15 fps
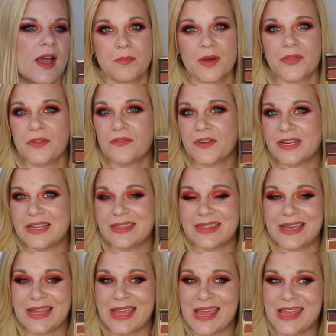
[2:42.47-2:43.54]
But the funny
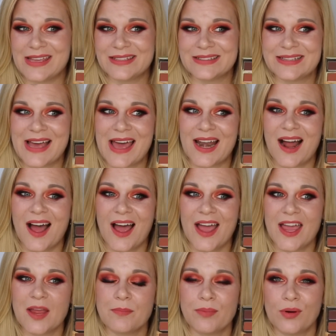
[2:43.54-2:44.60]
thing is that I